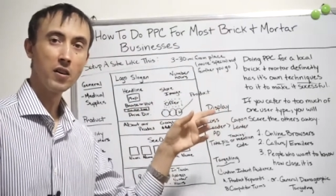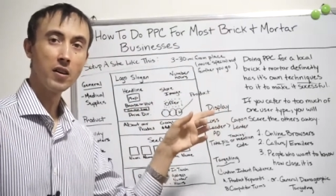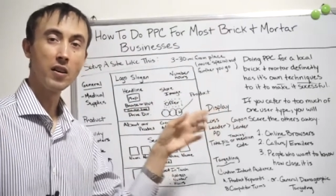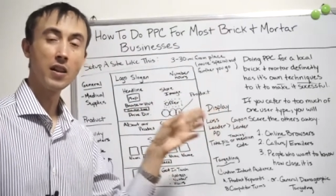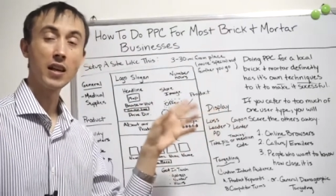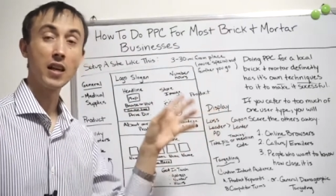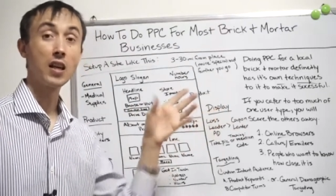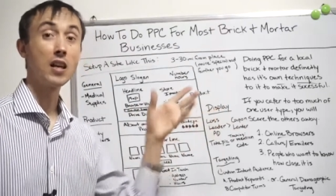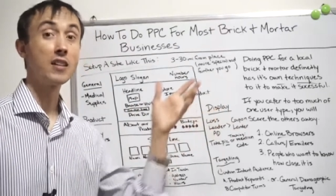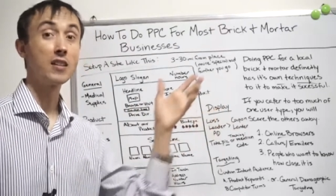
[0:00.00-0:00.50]

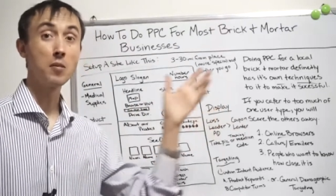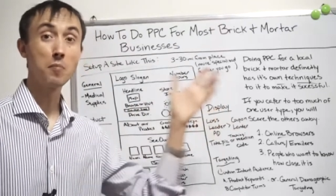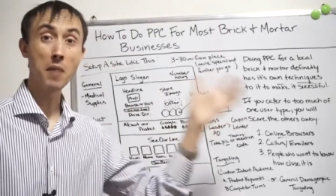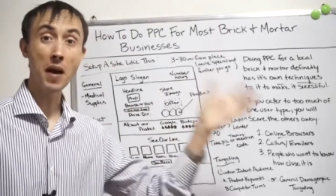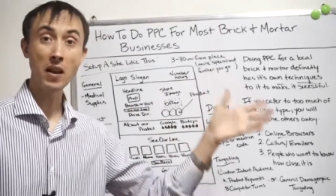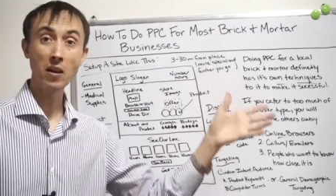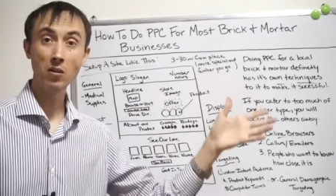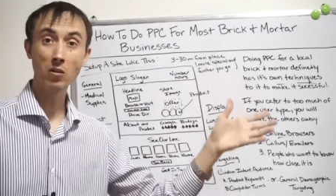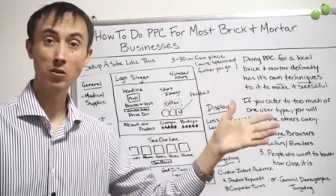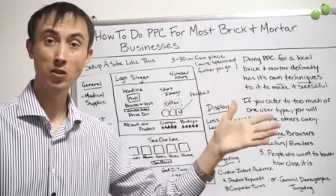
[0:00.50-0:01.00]
Like, it's a
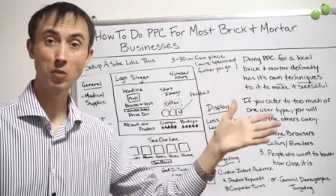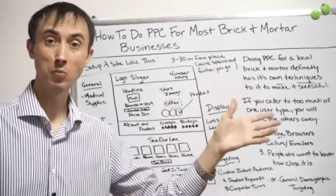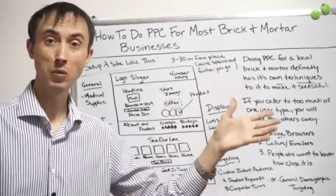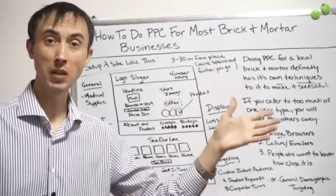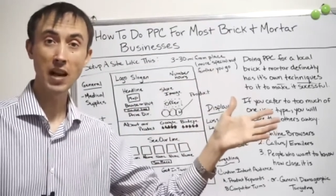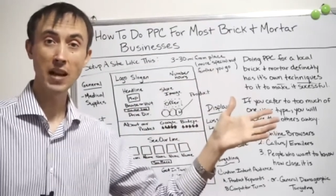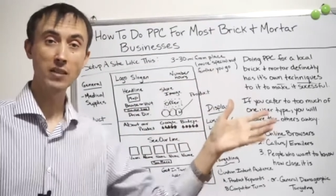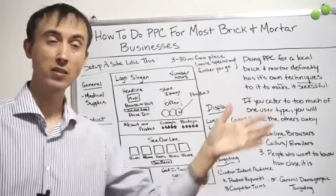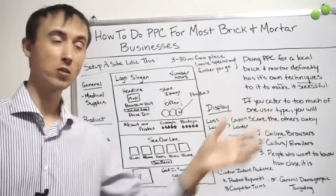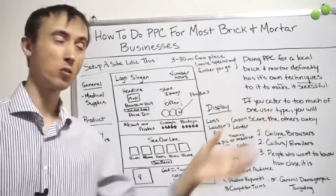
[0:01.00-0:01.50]
medical
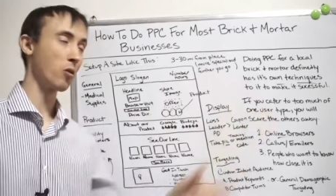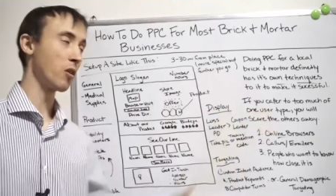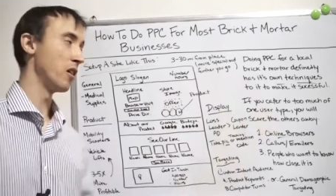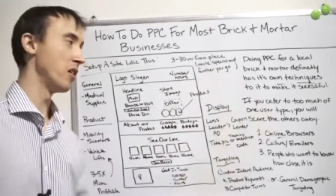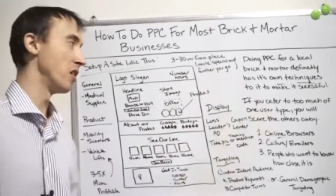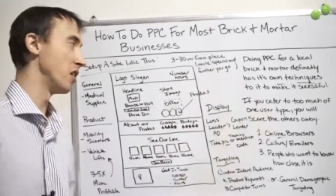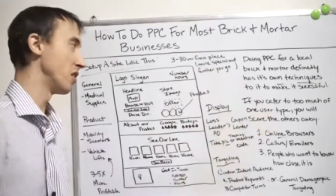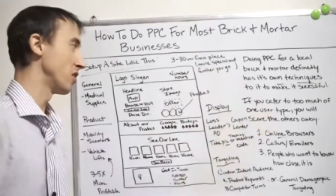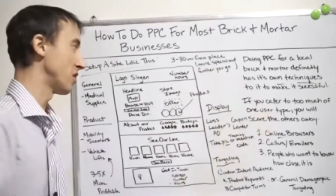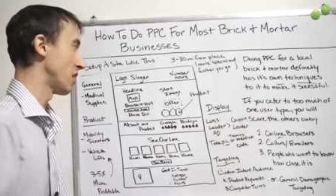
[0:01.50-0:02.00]
supply store
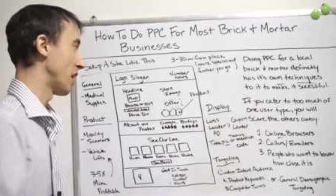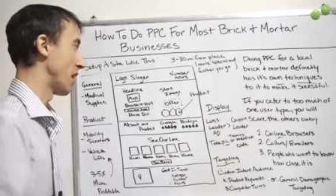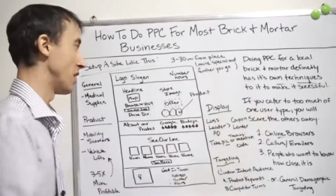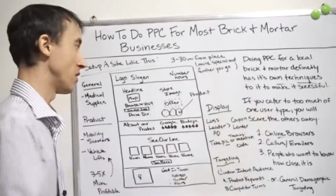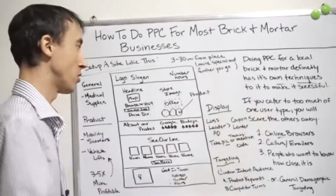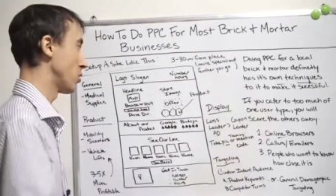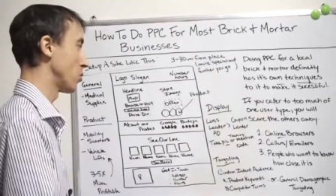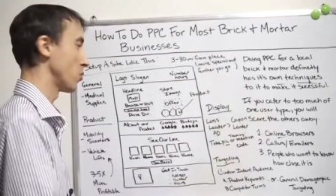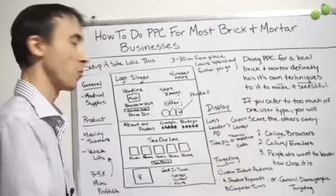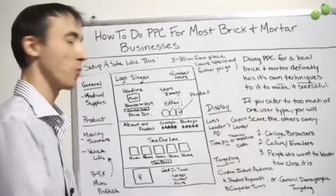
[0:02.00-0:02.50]
in this
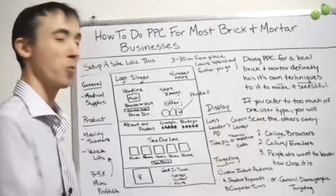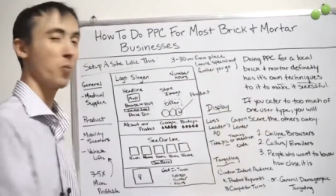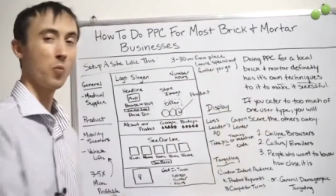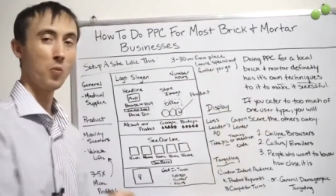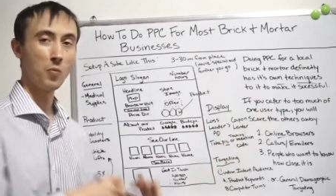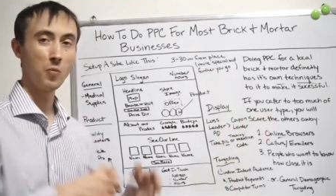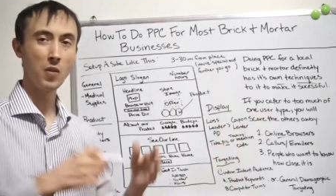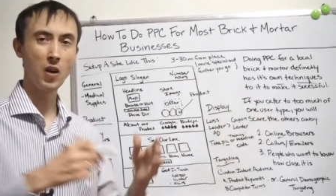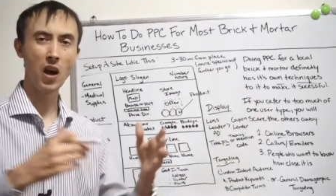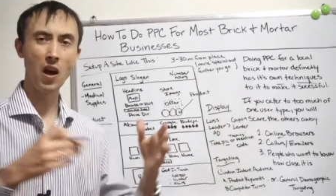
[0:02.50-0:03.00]
case, is
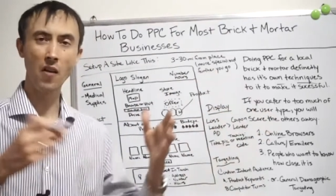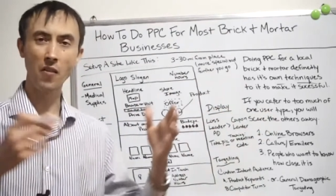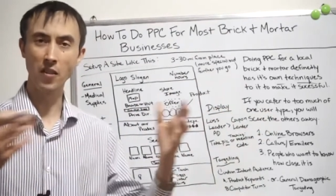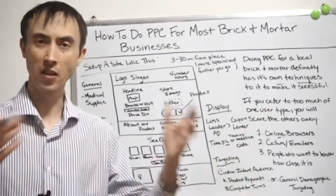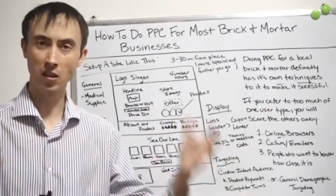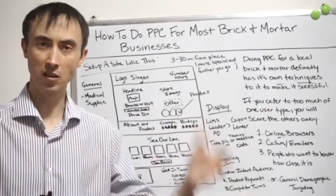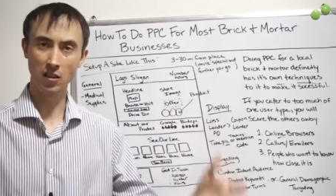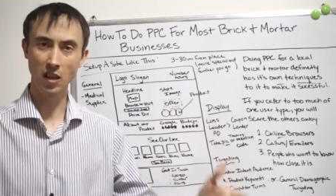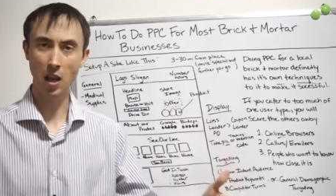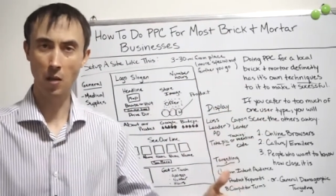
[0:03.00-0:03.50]
on the
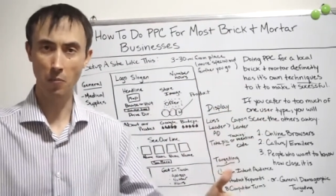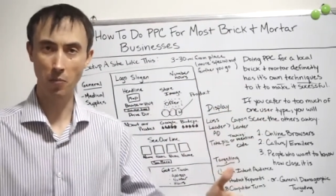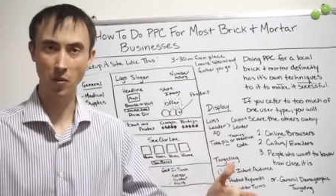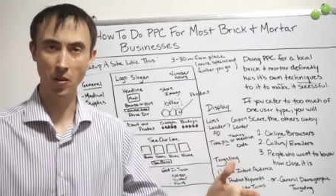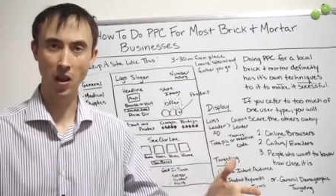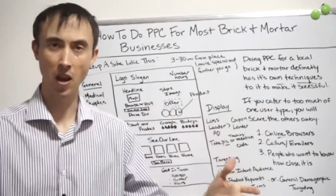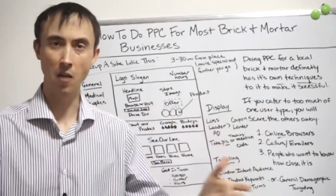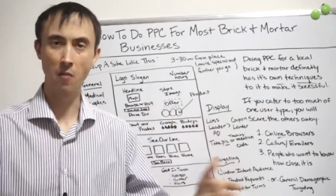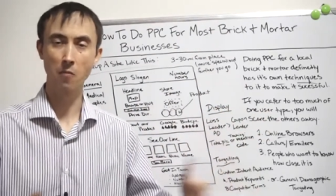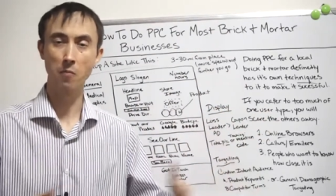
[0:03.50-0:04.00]
example
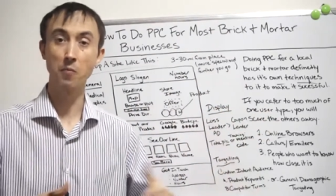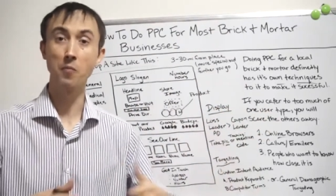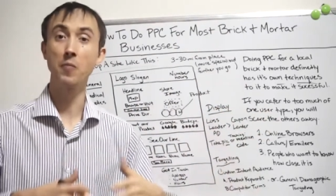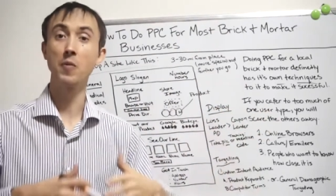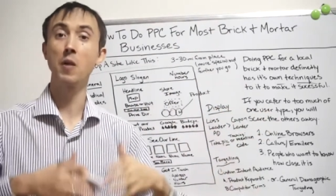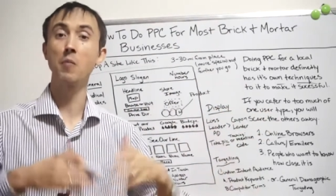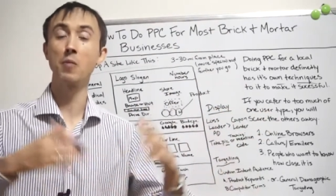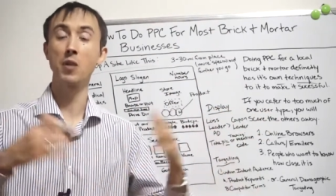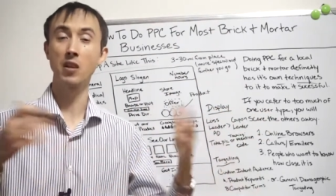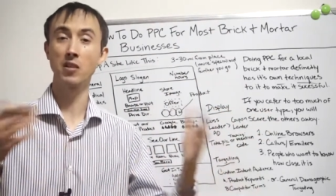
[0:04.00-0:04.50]
that I'm
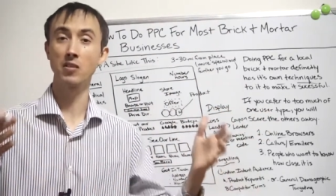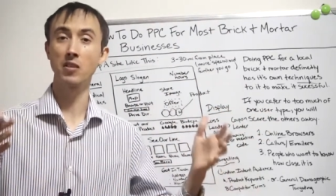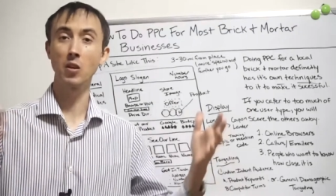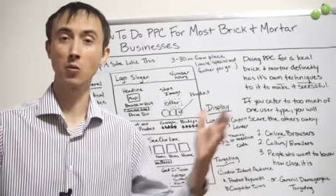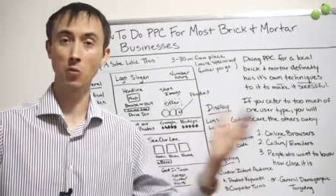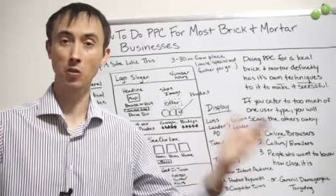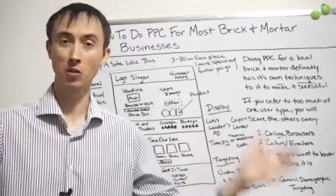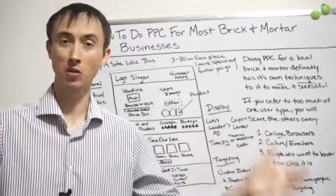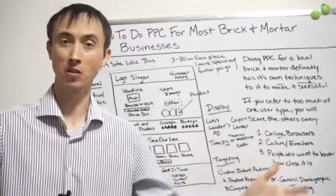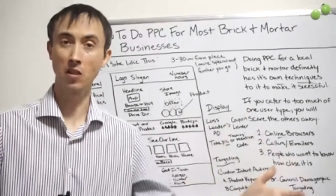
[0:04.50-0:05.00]
going to
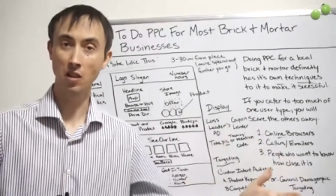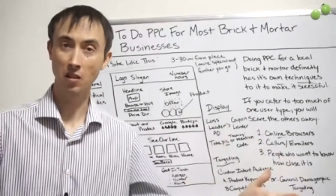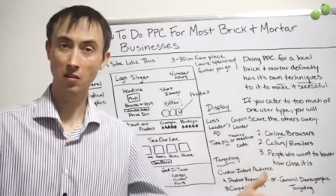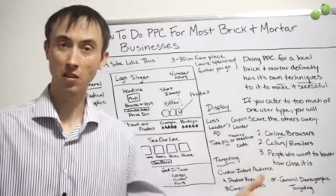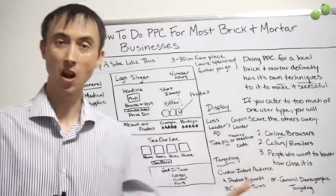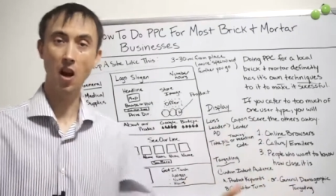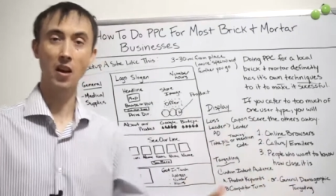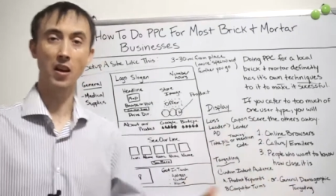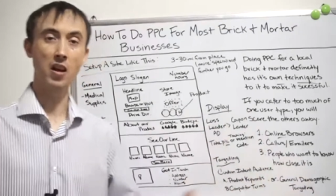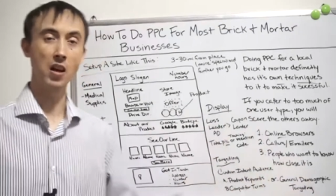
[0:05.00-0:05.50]
stick with
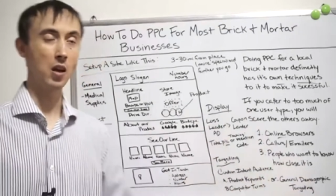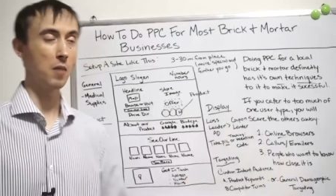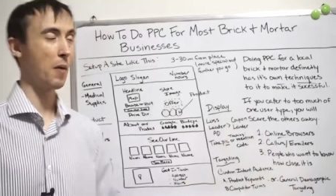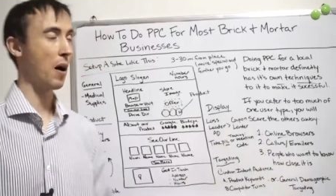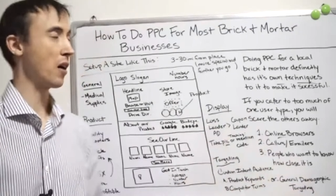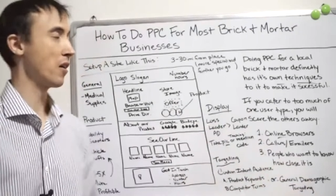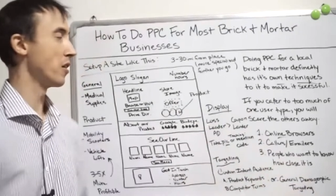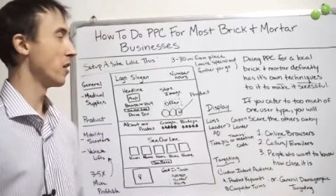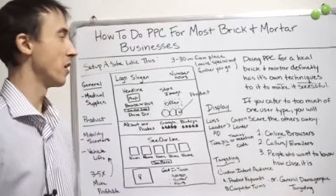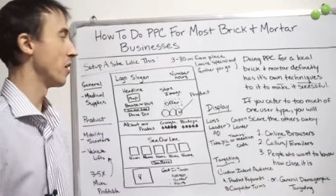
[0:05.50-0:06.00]
talking
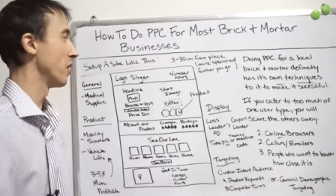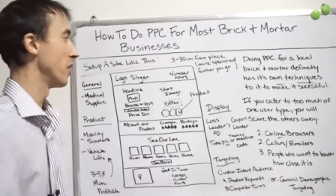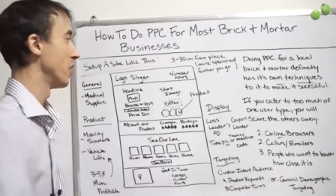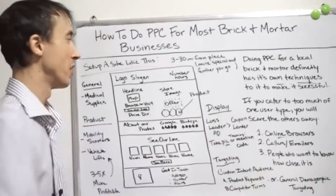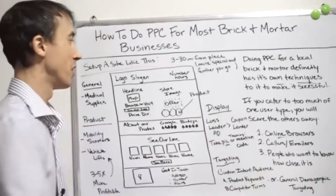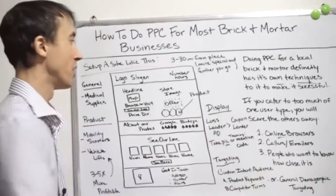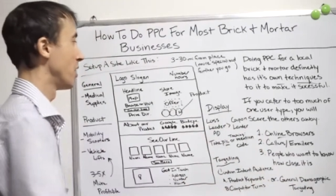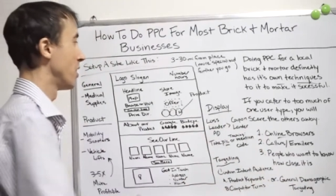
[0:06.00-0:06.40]
about here.